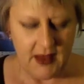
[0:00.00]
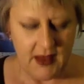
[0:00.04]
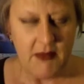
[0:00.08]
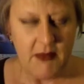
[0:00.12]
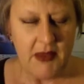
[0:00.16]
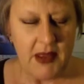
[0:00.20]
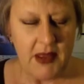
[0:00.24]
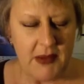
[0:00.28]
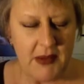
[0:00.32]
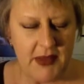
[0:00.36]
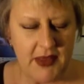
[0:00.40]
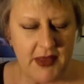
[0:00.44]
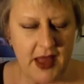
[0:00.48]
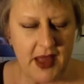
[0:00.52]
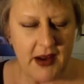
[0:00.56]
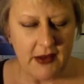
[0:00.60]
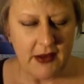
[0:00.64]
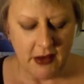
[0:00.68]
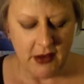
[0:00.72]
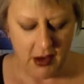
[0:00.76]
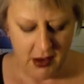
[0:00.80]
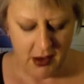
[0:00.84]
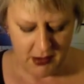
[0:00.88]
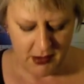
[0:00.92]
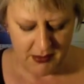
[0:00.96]
Maybe that'll
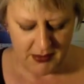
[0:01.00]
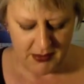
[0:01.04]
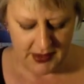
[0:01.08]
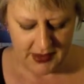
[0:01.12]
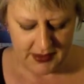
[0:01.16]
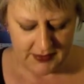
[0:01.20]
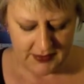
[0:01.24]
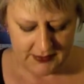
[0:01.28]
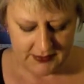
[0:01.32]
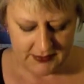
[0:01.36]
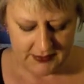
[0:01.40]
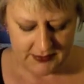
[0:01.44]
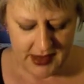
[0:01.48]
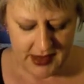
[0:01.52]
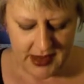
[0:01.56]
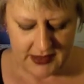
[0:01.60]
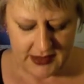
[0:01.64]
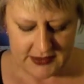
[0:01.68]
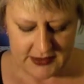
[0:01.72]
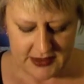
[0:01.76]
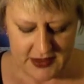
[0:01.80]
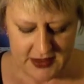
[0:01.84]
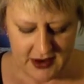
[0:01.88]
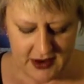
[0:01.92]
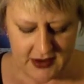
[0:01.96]
calm me. Ella
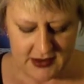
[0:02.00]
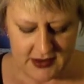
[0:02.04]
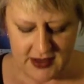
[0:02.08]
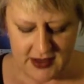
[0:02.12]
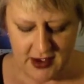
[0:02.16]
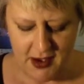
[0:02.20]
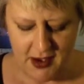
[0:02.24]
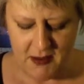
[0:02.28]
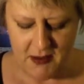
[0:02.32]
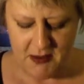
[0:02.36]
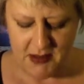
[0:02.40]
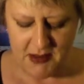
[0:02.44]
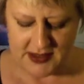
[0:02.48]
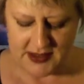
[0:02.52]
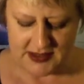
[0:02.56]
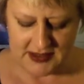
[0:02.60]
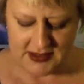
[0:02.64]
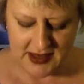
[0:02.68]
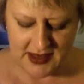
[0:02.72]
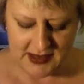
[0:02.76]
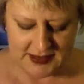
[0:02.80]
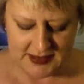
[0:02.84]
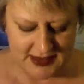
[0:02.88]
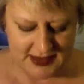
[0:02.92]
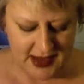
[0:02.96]
started to hum
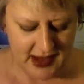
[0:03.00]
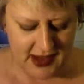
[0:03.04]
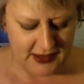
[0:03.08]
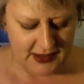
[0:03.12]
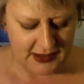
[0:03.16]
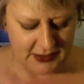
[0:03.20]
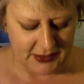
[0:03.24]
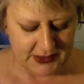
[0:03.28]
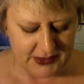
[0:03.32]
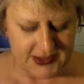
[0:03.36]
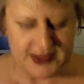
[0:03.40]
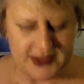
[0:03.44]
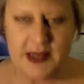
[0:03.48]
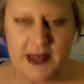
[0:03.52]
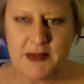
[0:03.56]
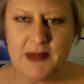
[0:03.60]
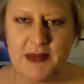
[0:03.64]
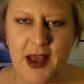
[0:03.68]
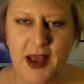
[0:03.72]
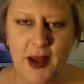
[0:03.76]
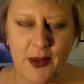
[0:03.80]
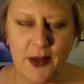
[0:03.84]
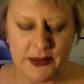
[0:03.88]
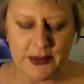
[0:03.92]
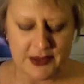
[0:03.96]
Mustang Sally, which seemed to
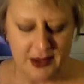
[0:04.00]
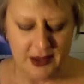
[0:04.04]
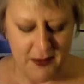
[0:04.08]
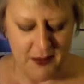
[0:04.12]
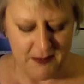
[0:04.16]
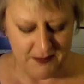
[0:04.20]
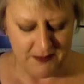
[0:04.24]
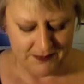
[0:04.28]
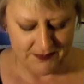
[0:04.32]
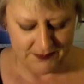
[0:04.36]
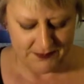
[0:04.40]
help some.